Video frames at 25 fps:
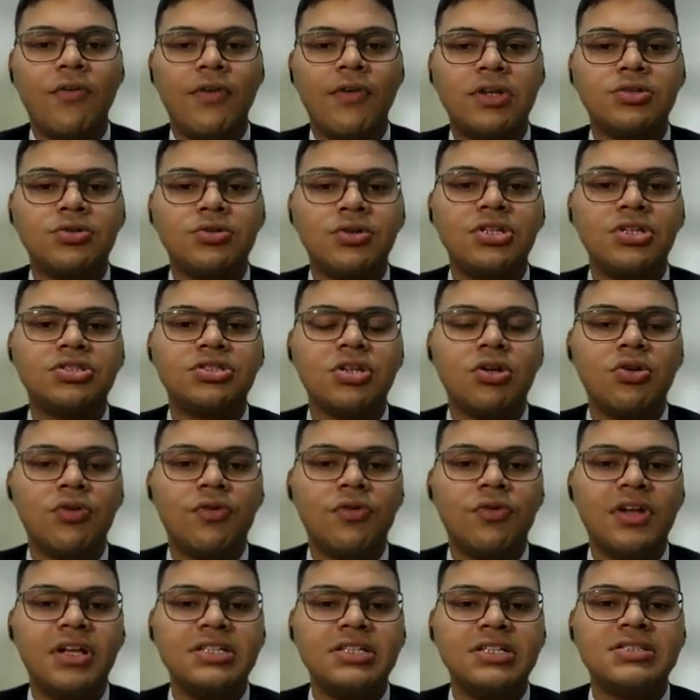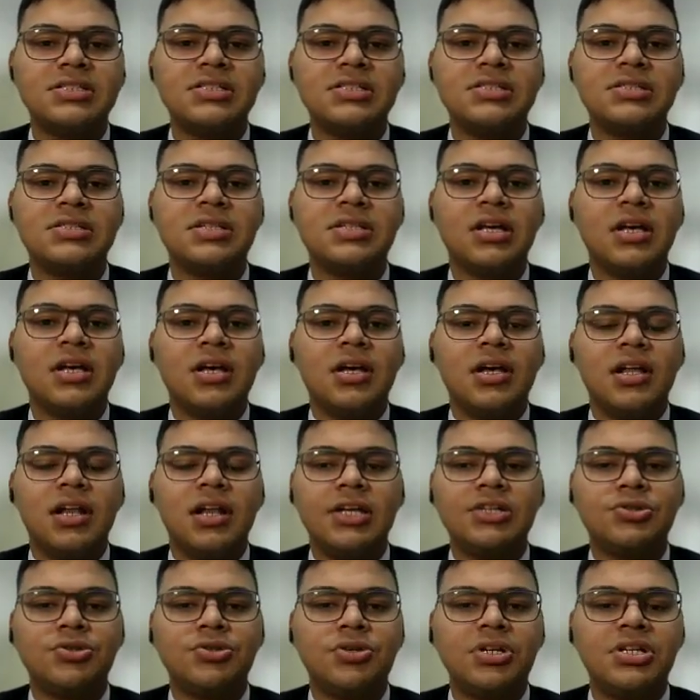However, judicial overreach is
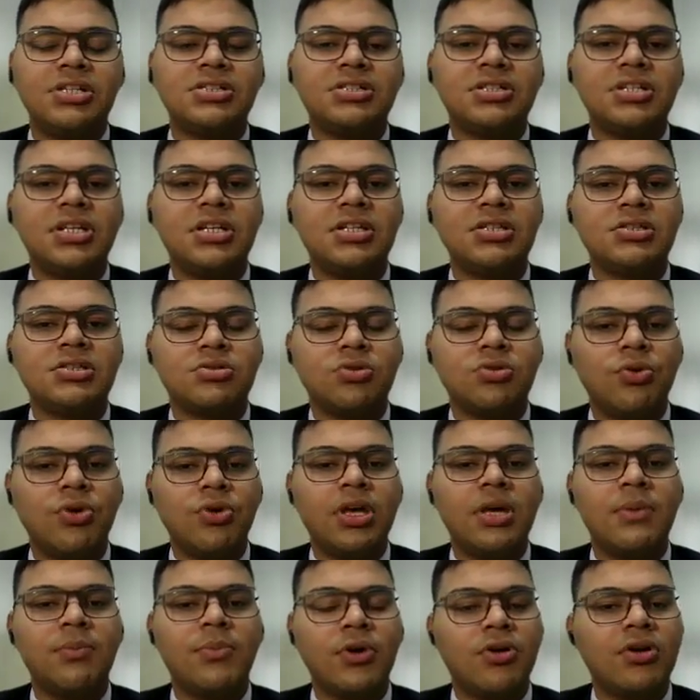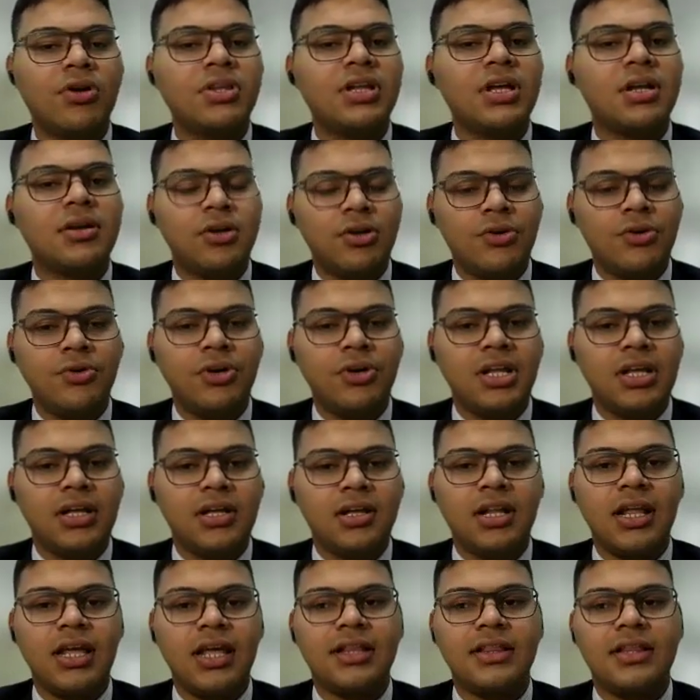like judiciary is going beyond their
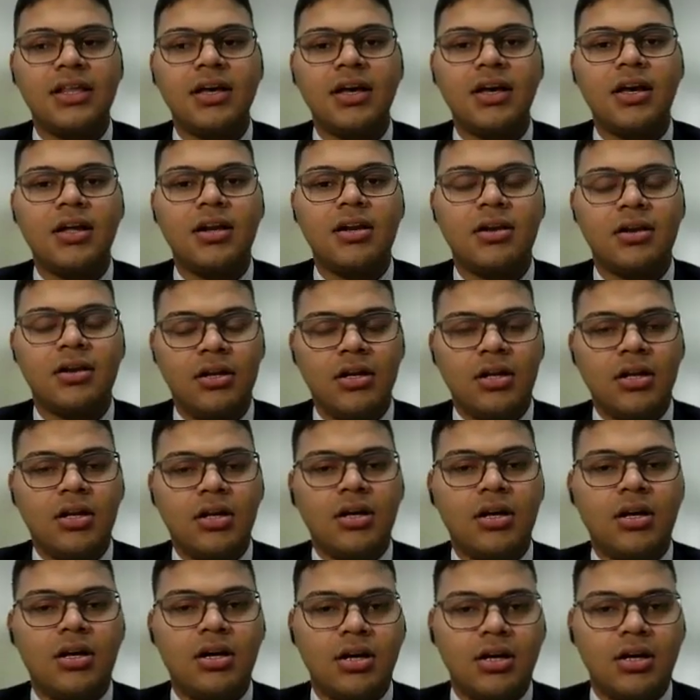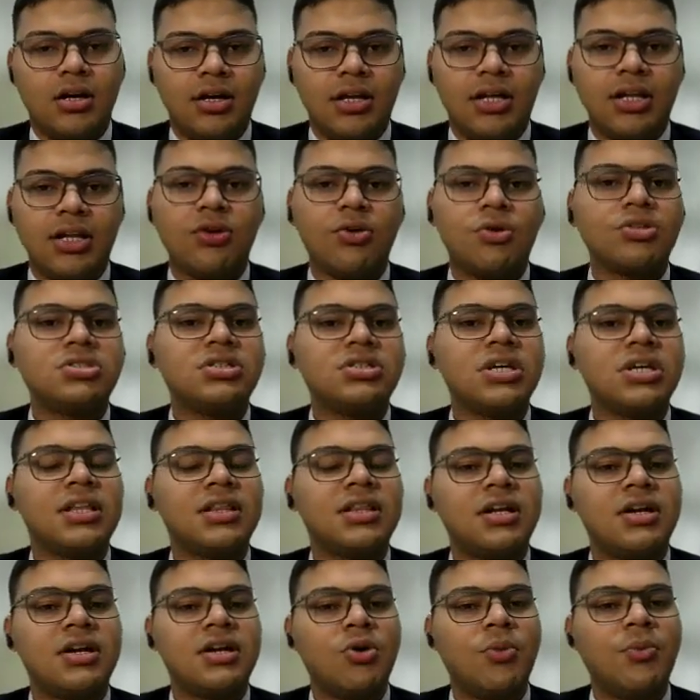duty, like they are
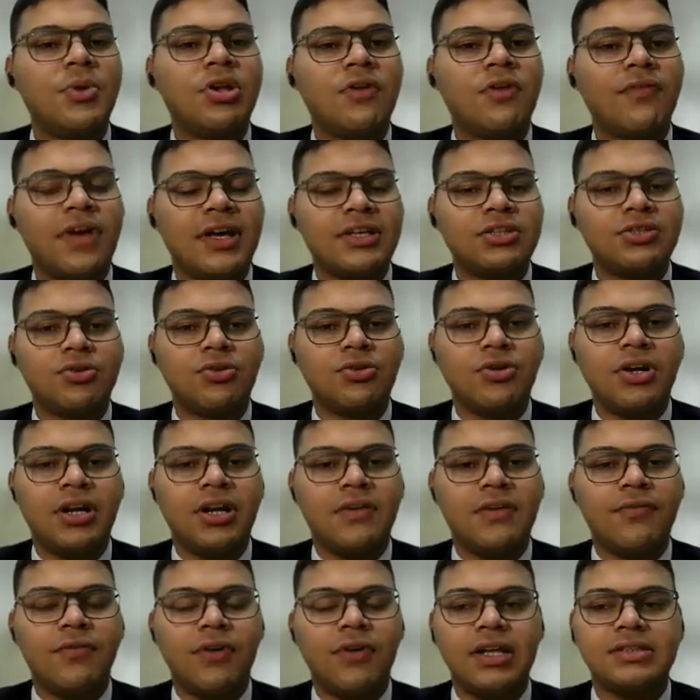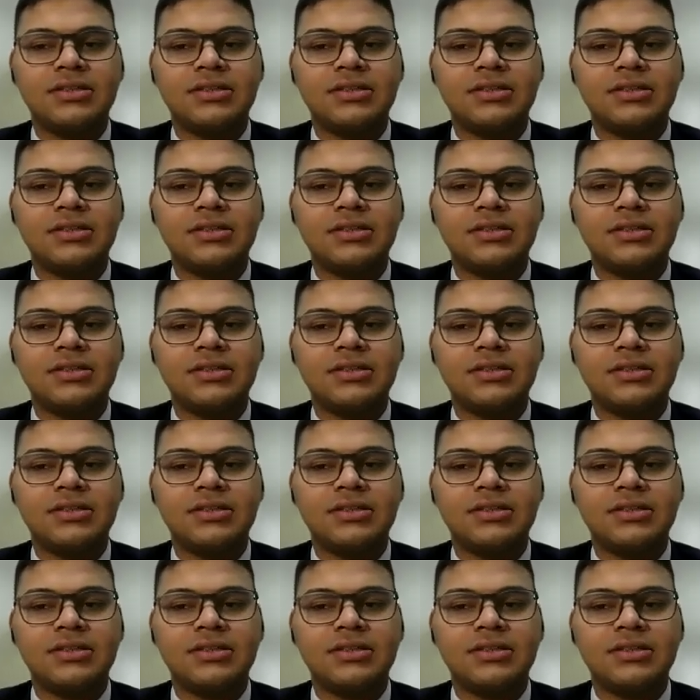encroaching in the domain of executive.